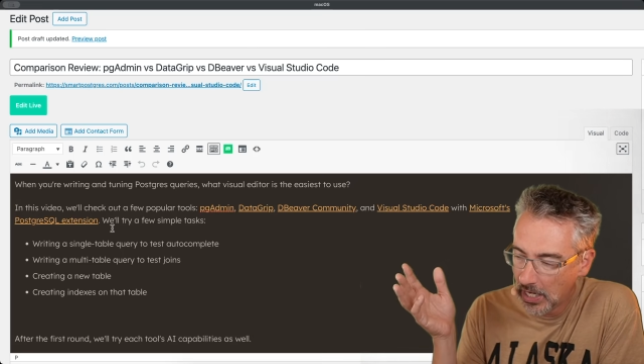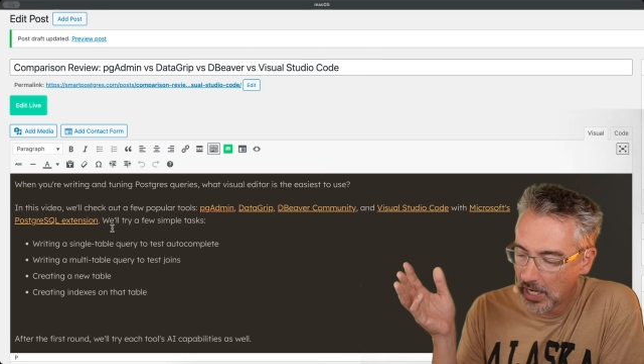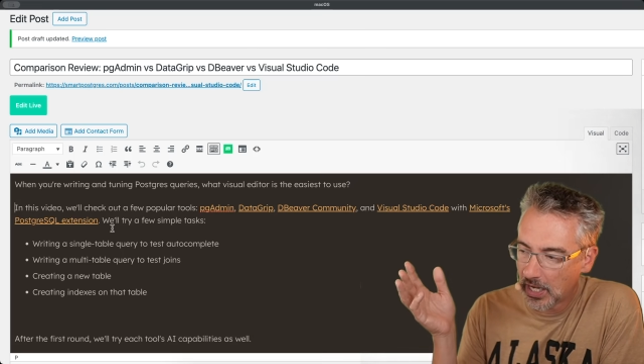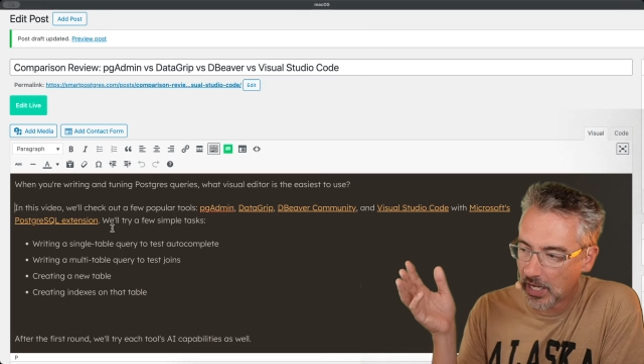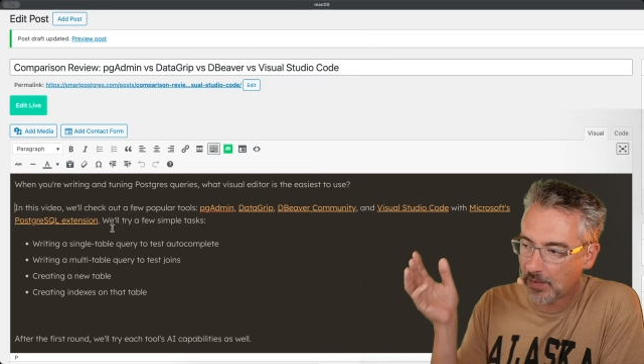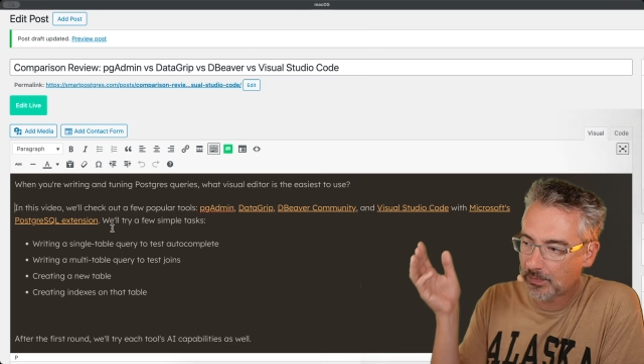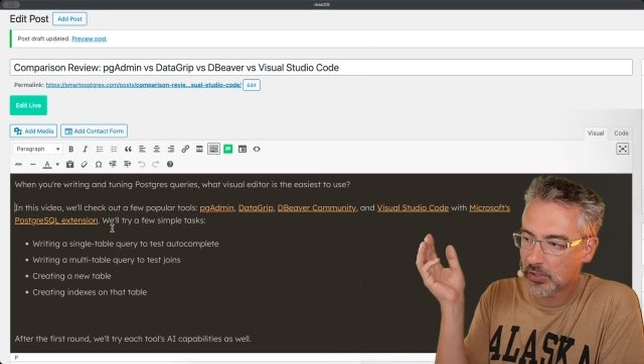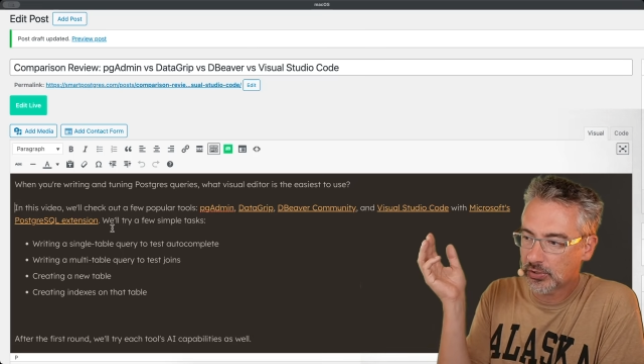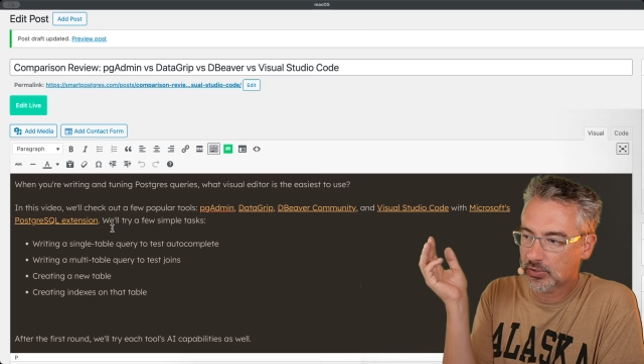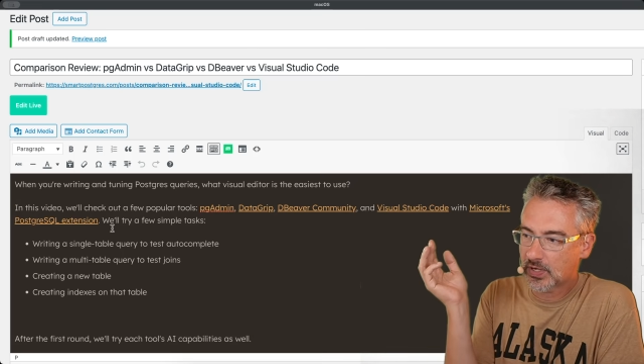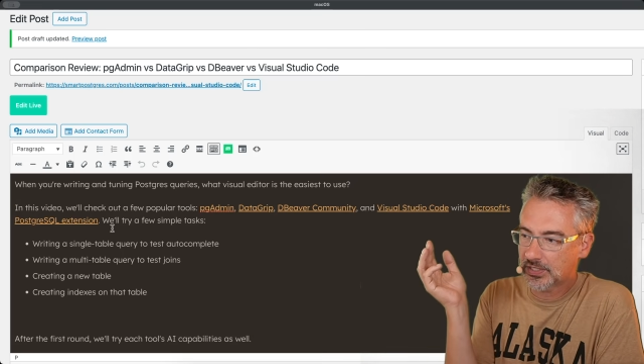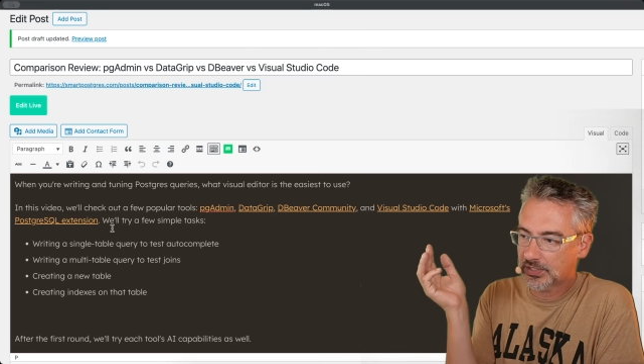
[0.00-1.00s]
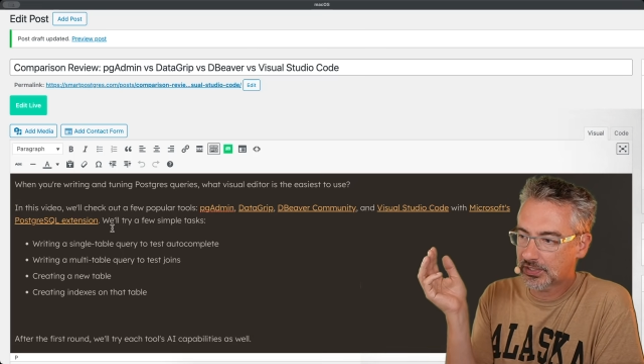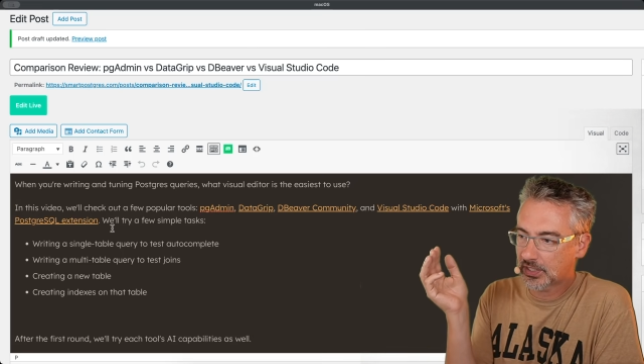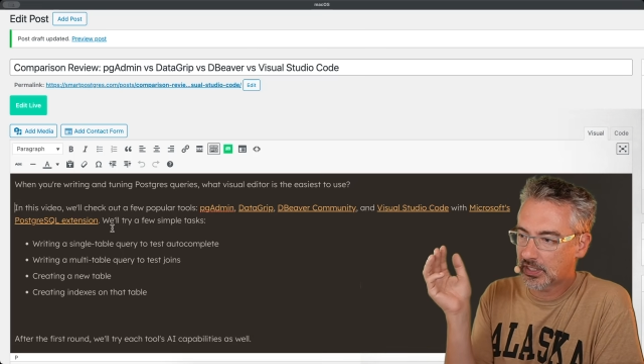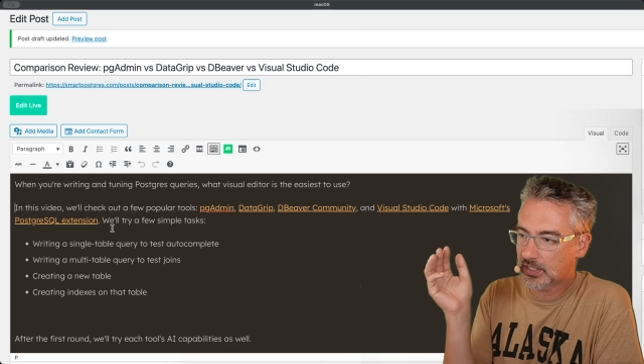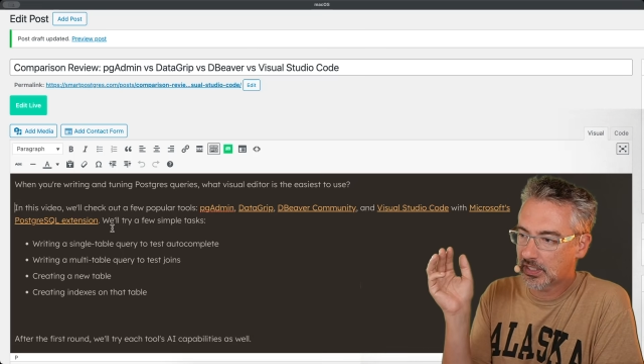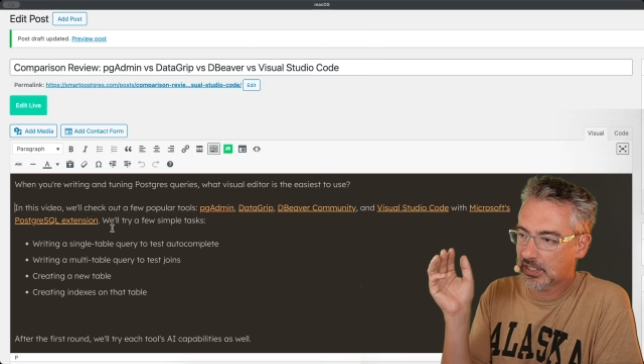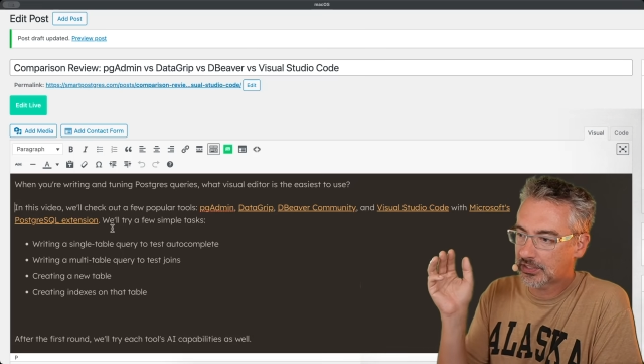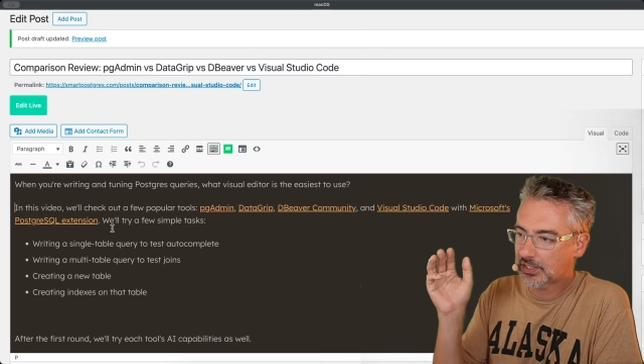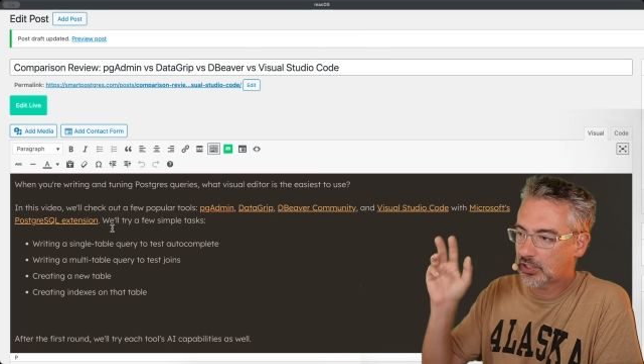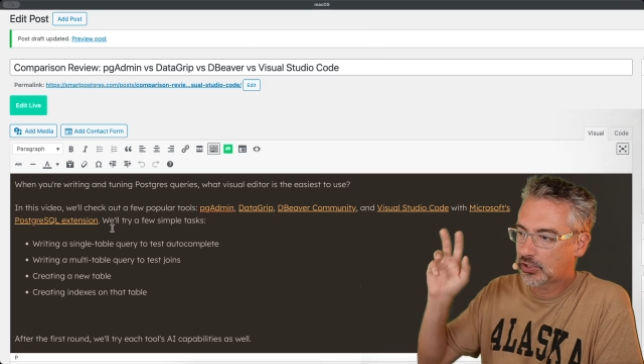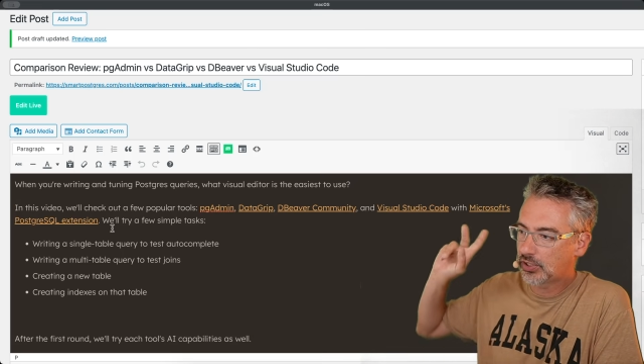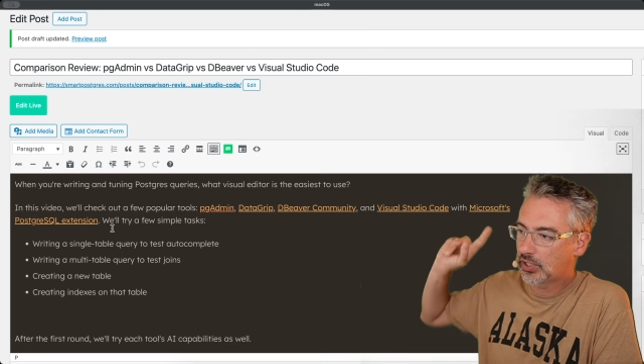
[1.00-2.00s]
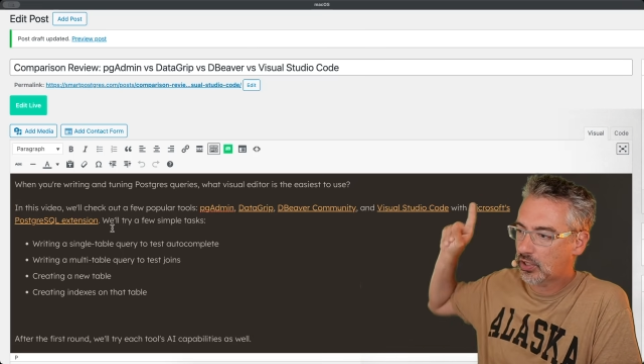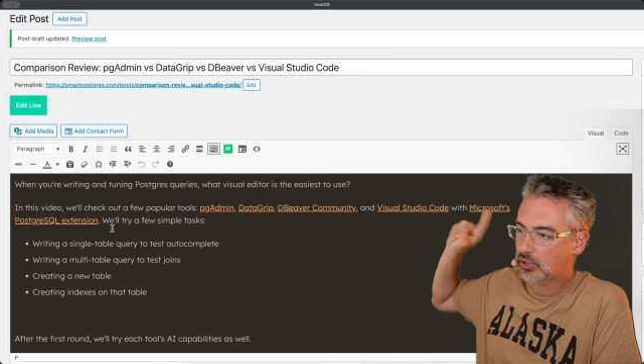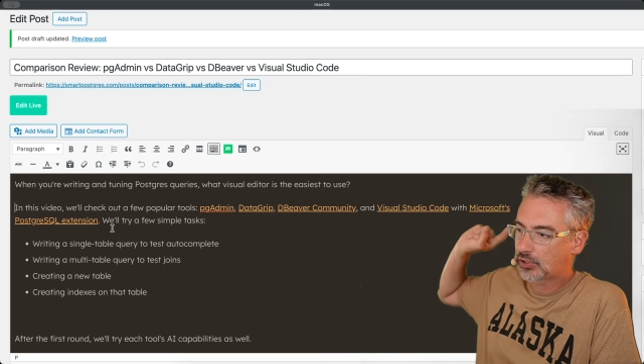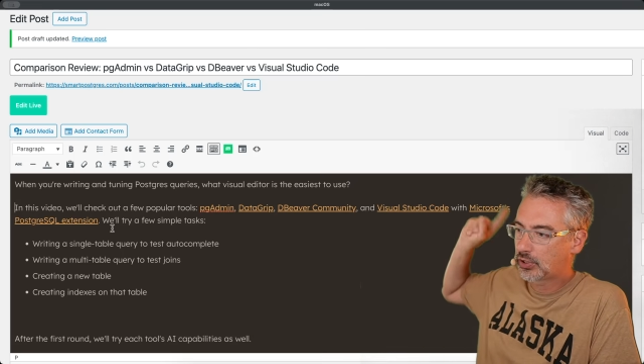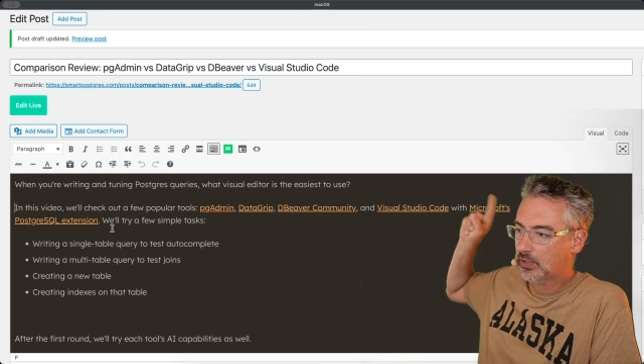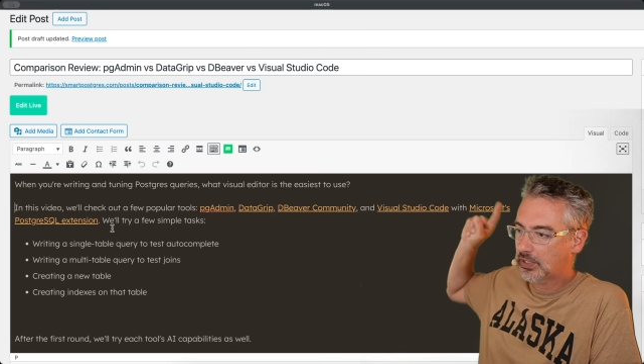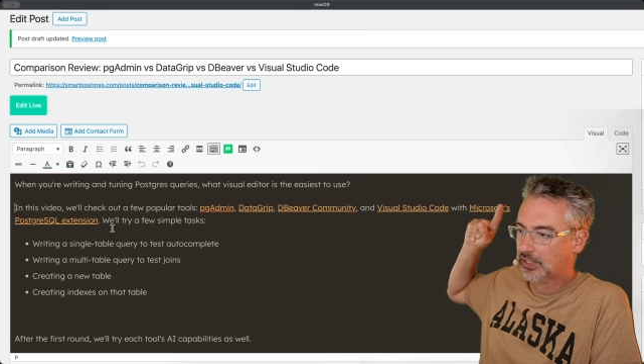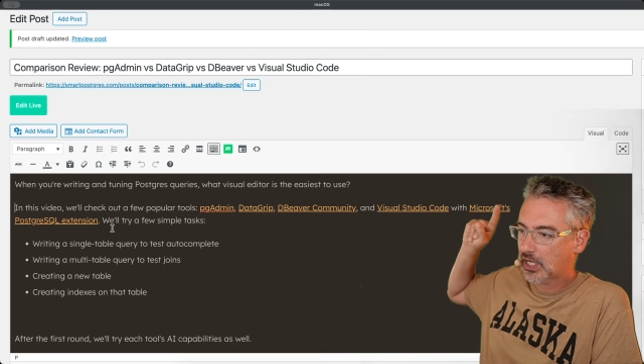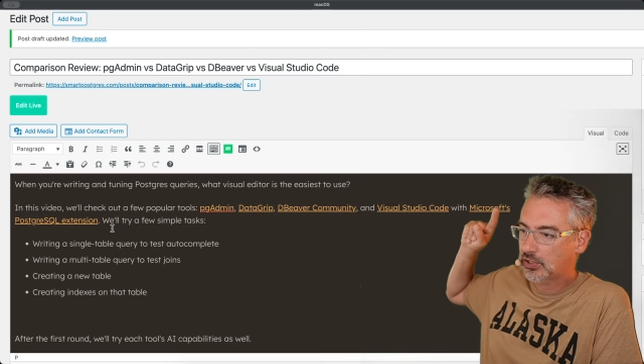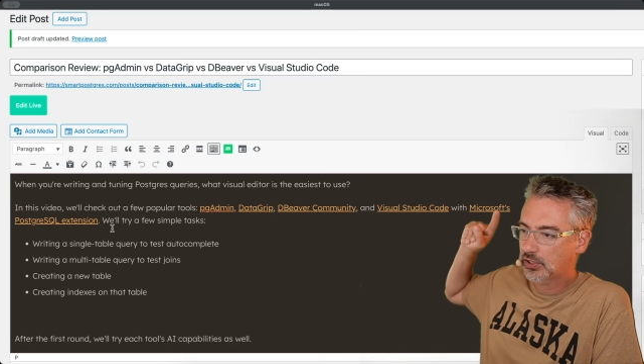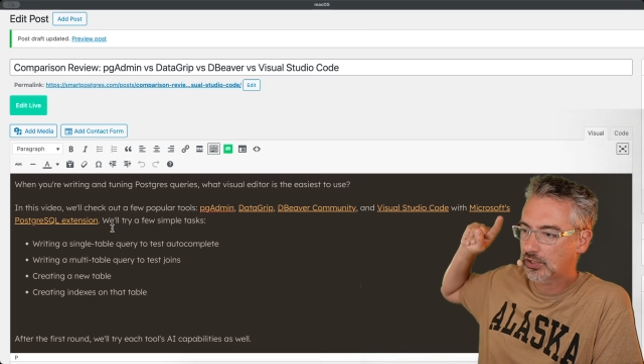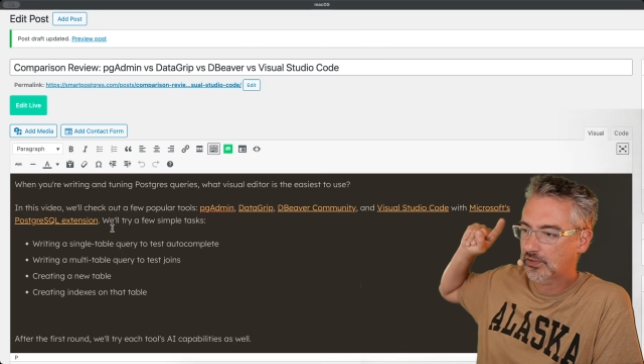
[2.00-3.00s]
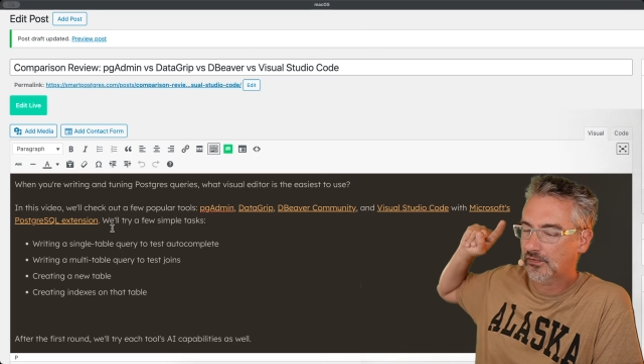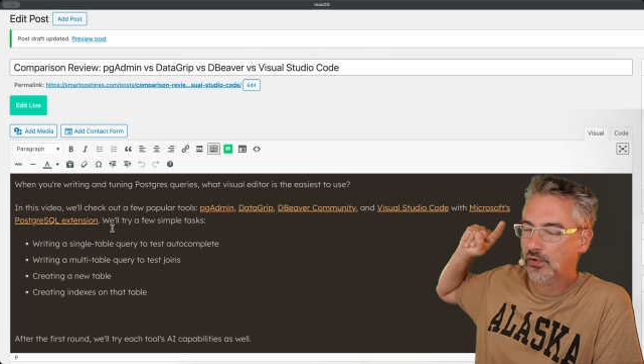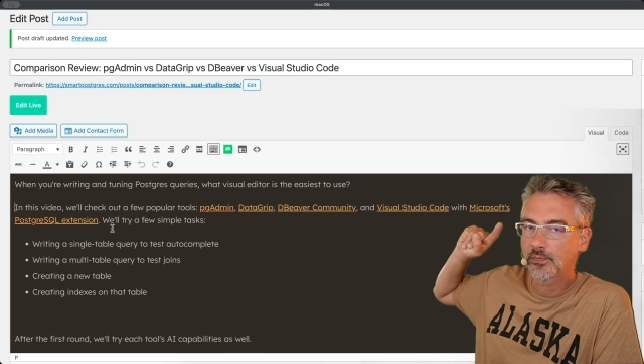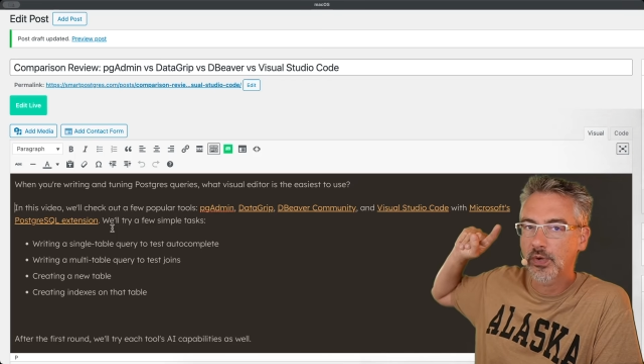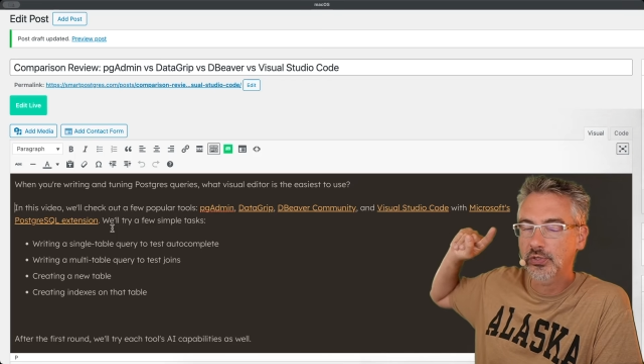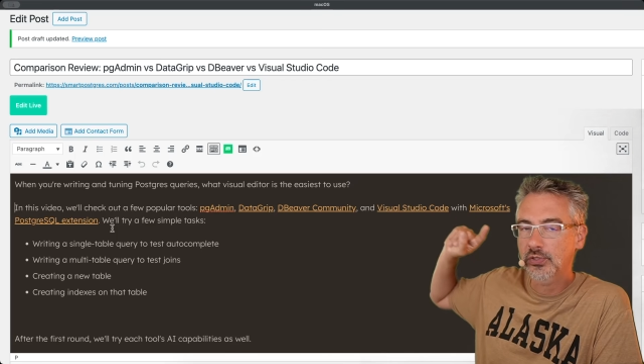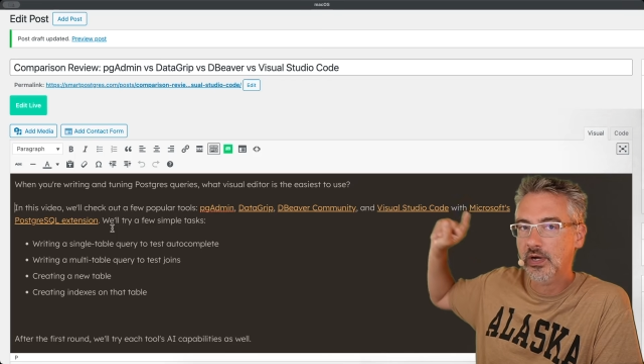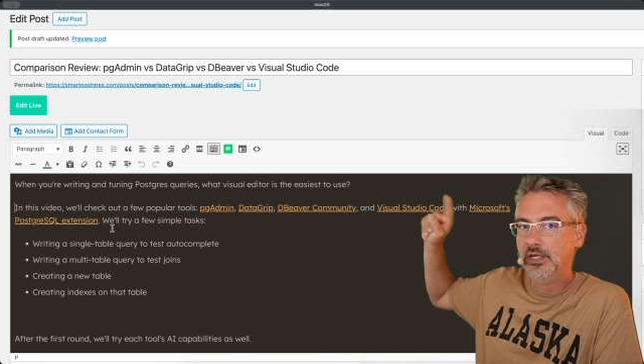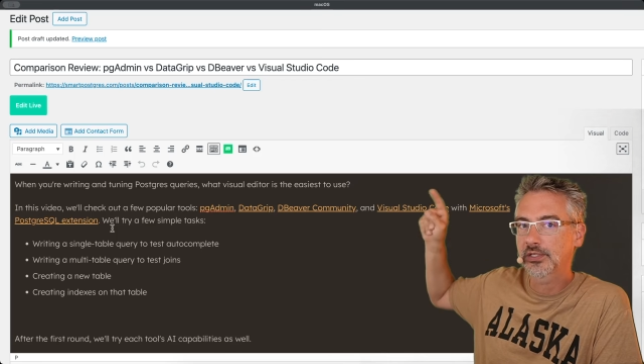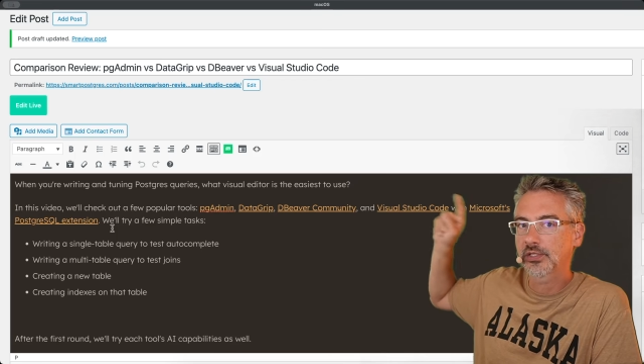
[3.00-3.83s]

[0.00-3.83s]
Postgres extension. There are 2 extensions for Postgres.